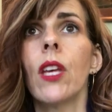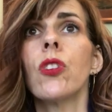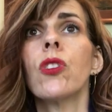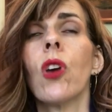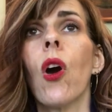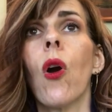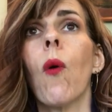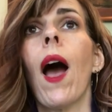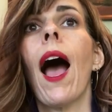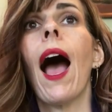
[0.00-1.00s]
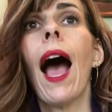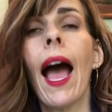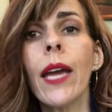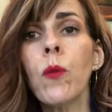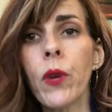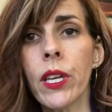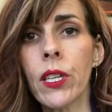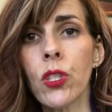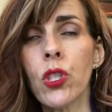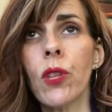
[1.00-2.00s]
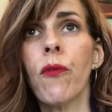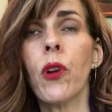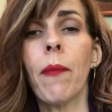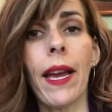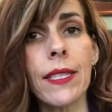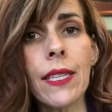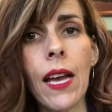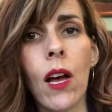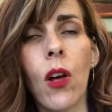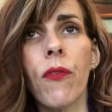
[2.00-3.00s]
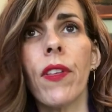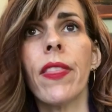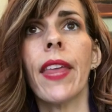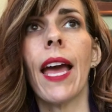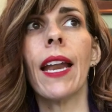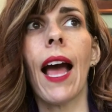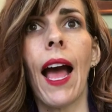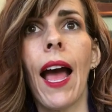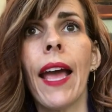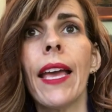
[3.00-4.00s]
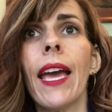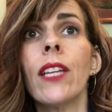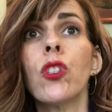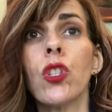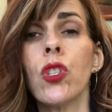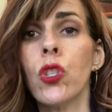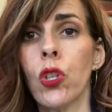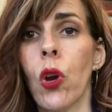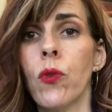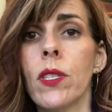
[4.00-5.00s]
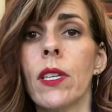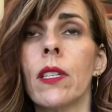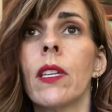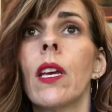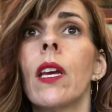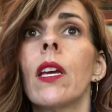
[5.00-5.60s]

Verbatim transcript: So I wished for myself that I had just chosen